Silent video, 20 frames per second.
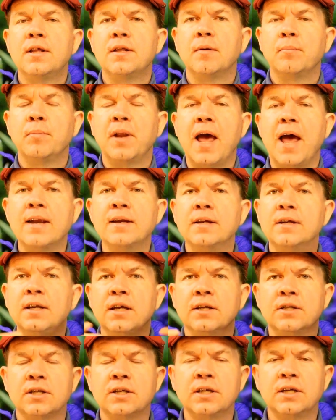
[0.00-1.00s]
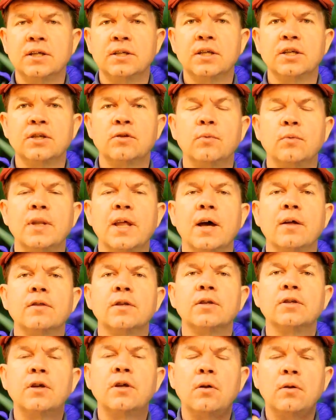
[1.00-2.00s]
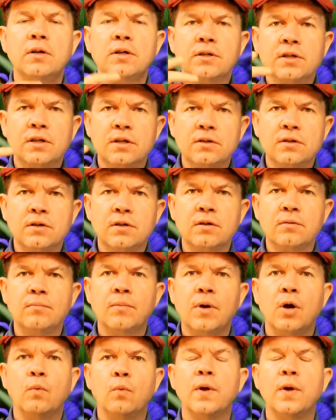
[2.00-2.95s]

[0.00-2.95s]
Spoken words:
The planet doesn't exist without the solar system,